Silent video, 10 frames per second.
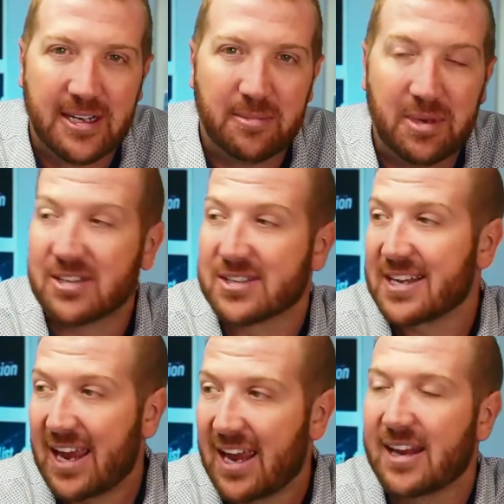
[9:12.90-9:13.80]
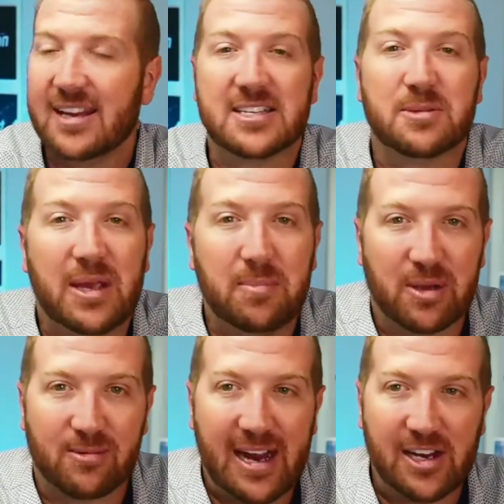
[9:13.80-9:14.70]
Because again, it's the
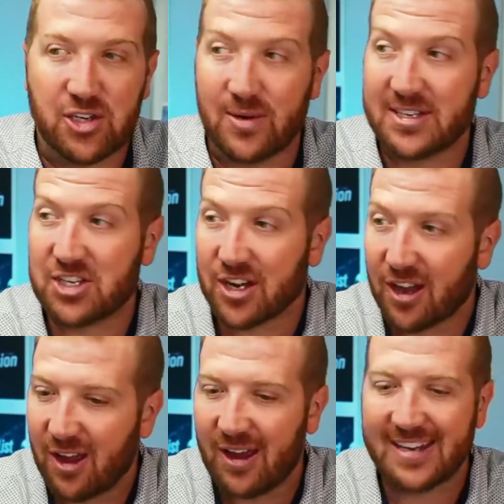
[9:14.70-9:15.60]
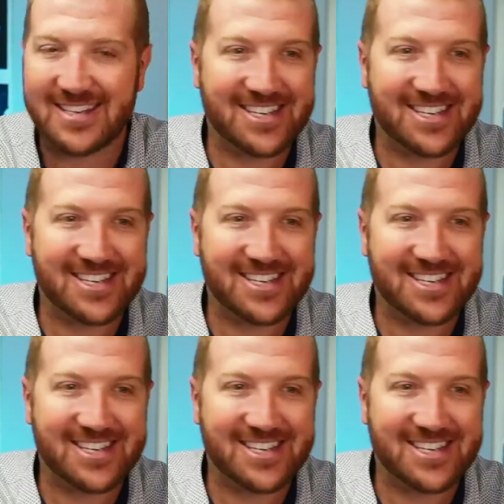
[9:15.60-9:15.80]
people around you, it's your clients,